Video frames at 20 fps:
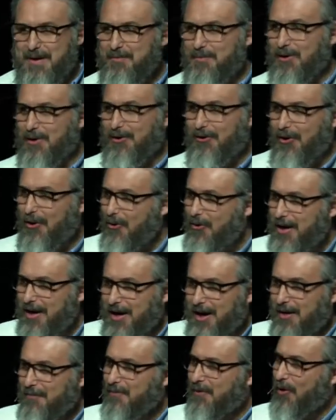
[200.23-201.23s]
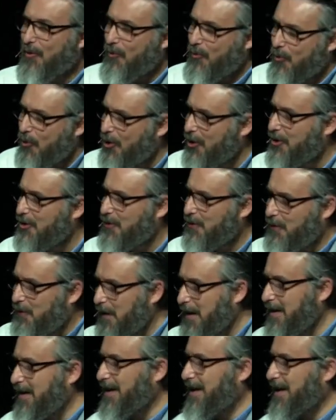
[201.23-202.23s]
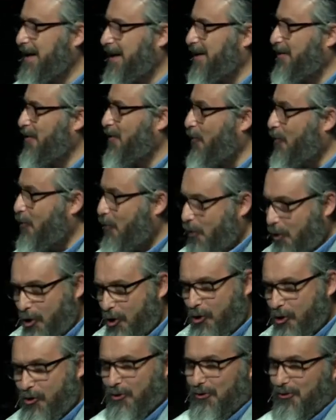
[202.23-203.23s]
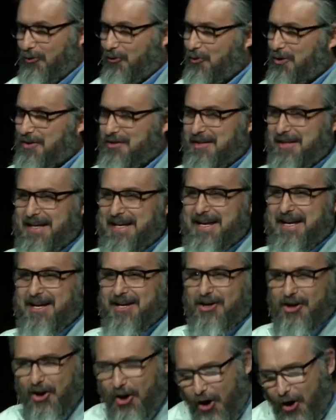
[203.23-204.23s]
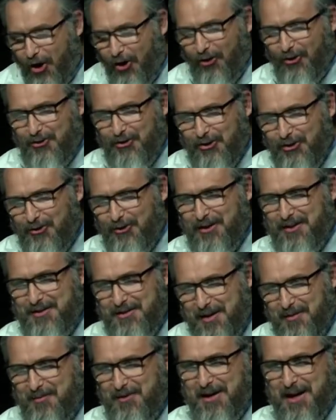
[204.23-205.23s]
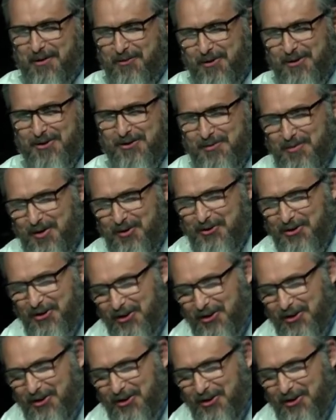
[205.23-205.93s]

I remember growing up, the worst feeling in the world was to get caught doing something I